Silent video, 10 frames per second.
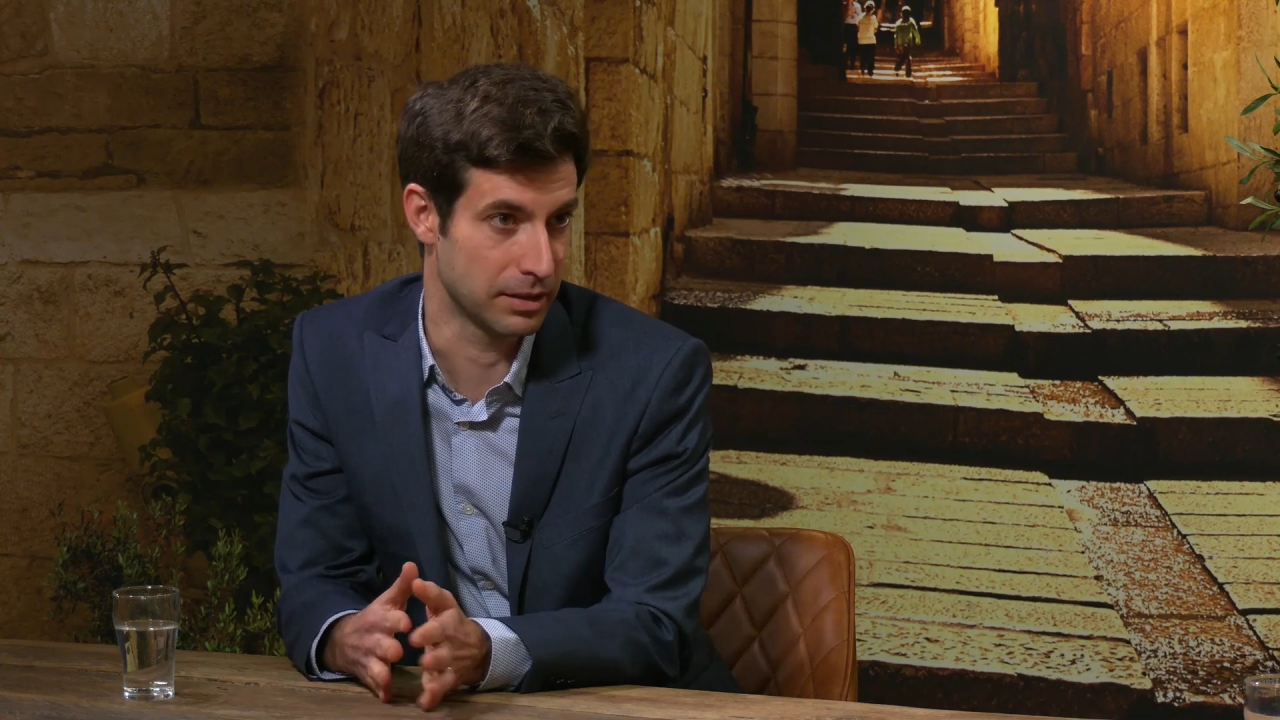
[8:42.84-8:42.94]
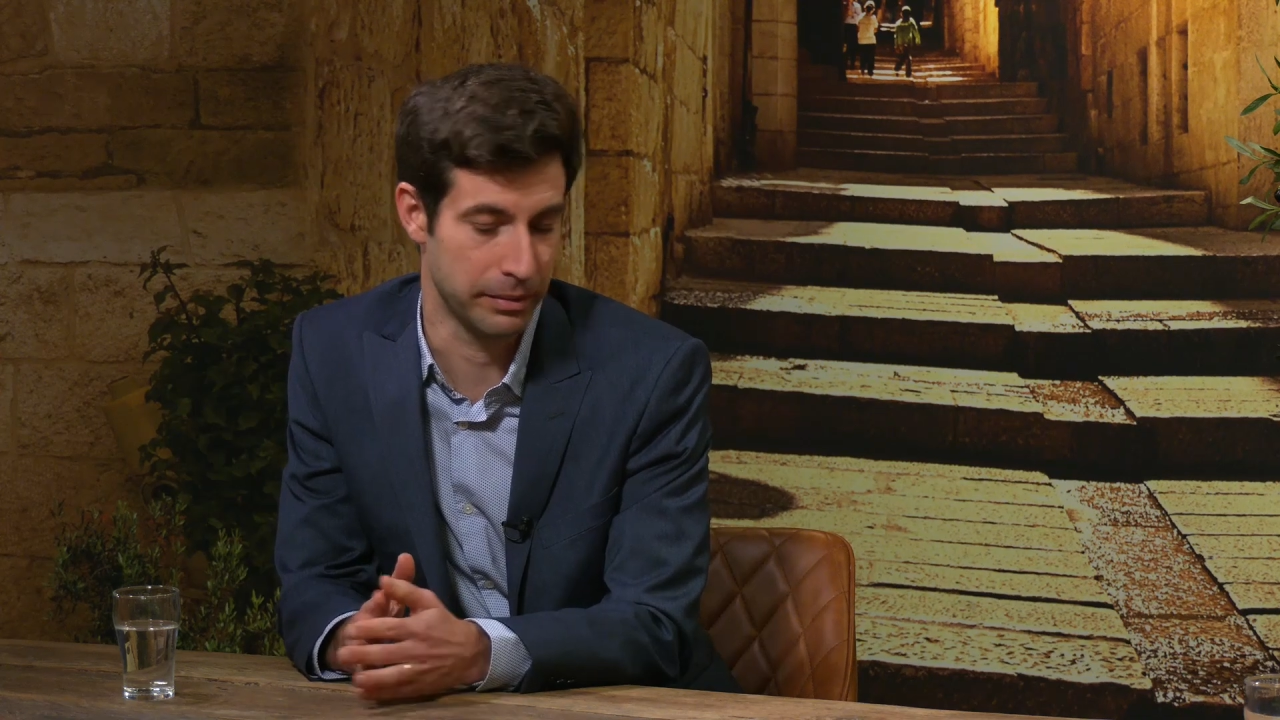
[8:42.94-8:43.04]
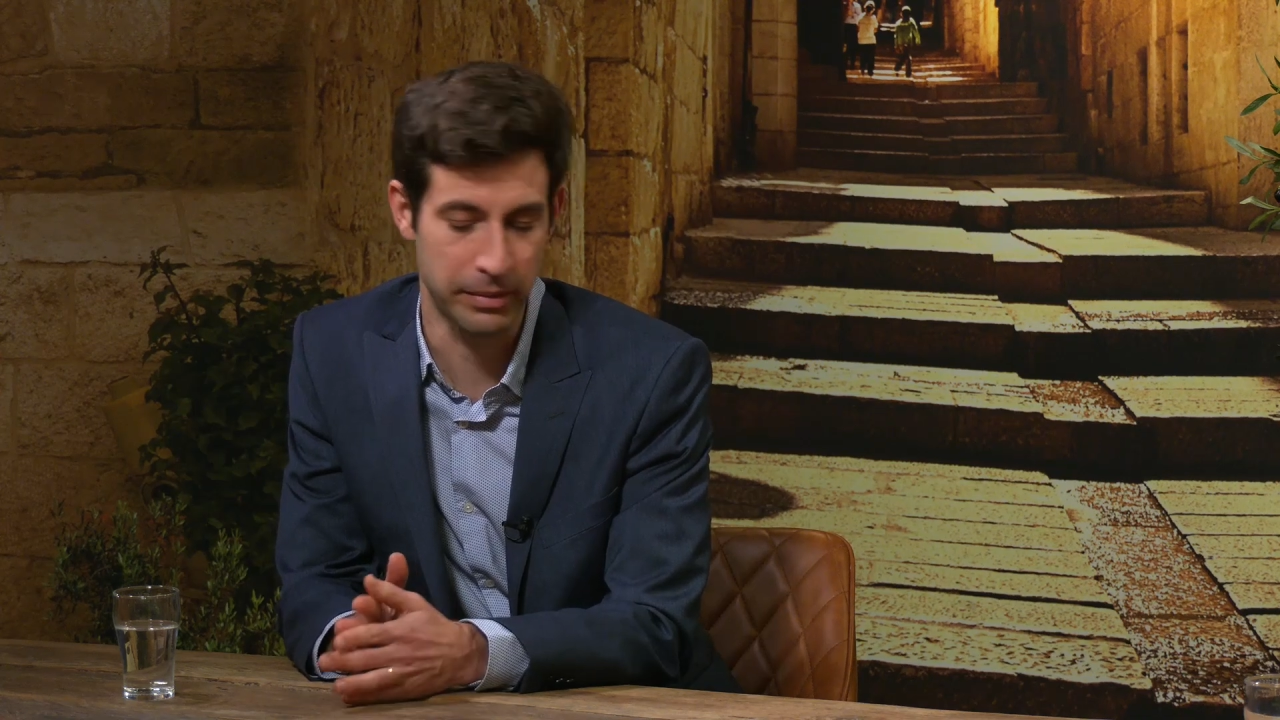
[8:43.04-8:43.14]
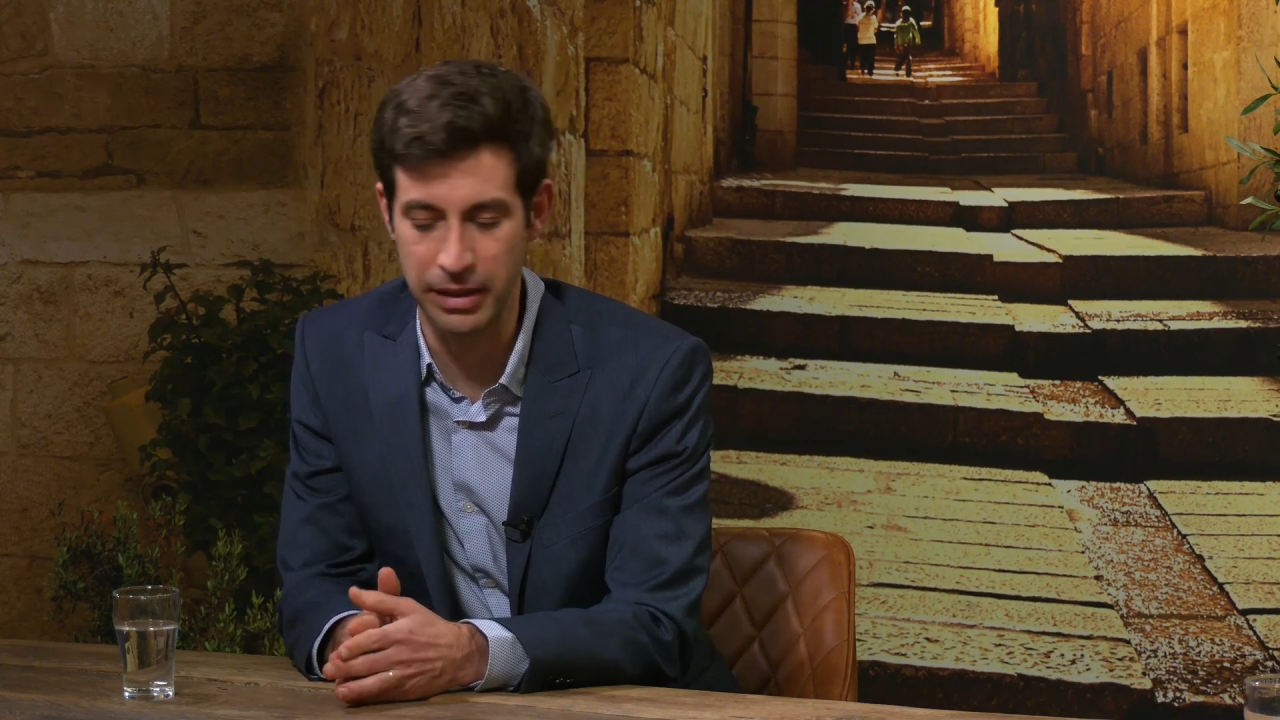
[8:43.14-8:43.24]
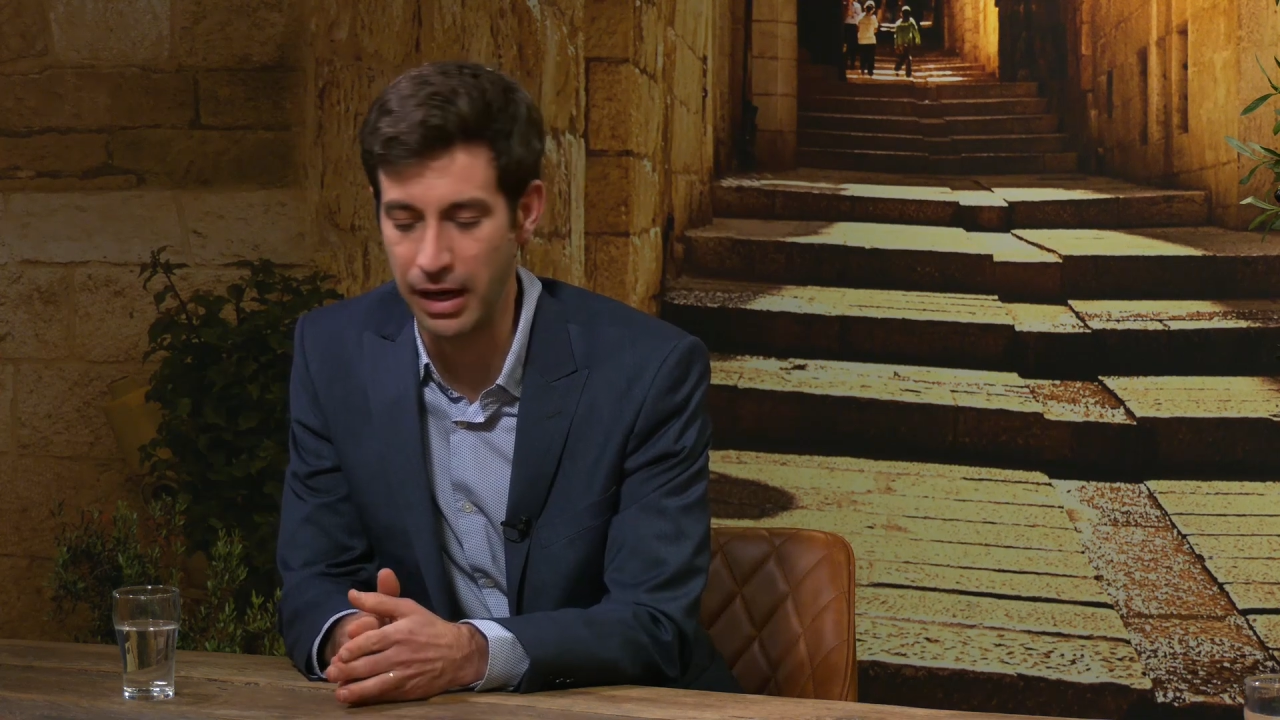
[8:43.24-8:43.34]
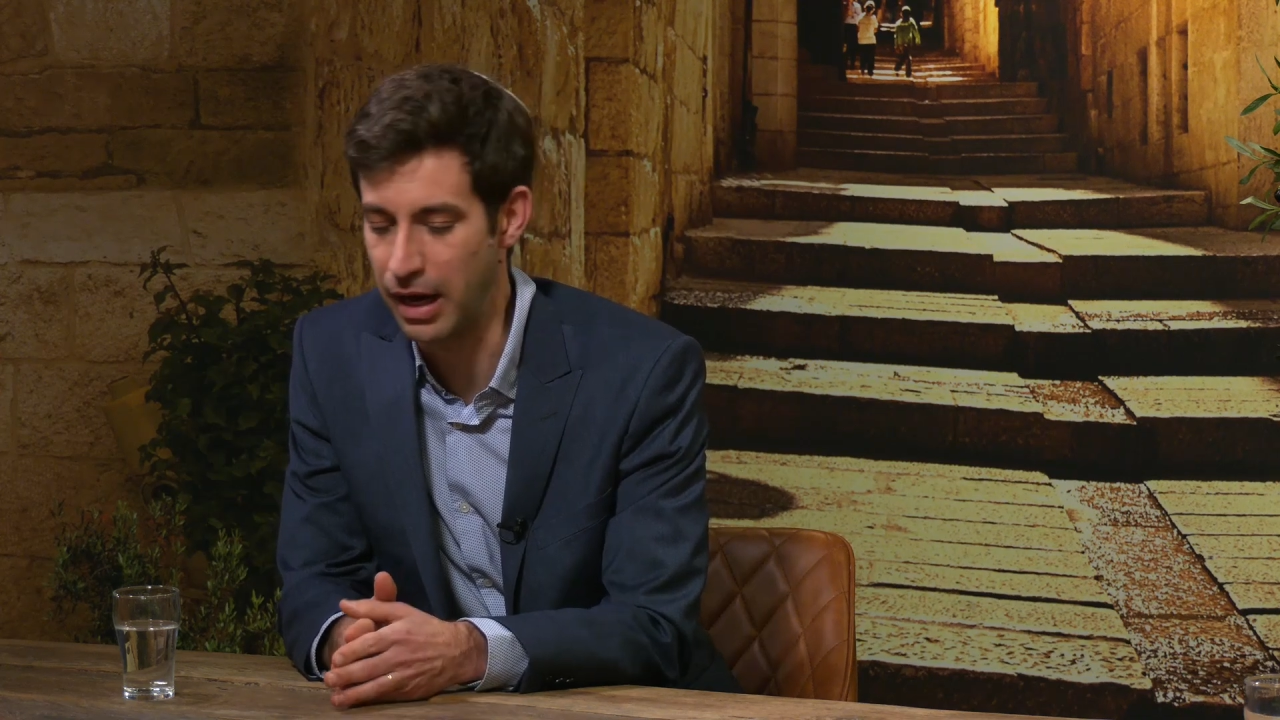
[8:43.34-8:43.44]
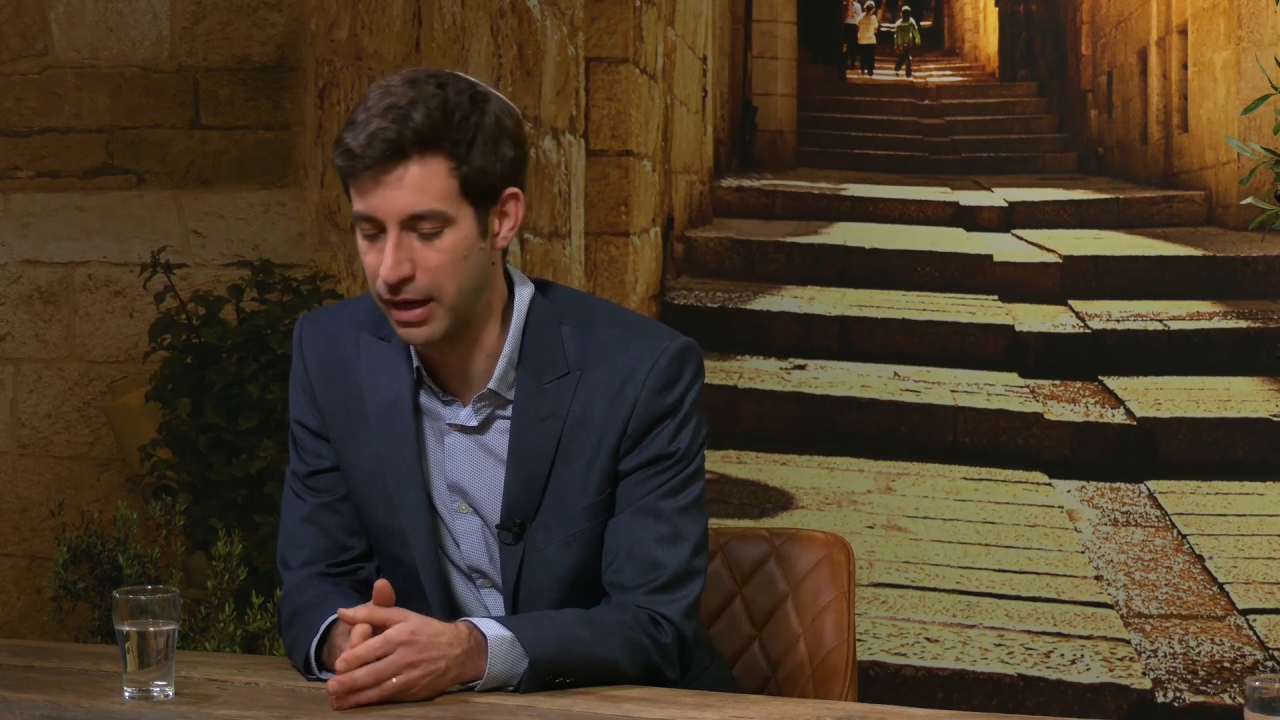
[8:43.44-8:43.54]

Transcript: I mean,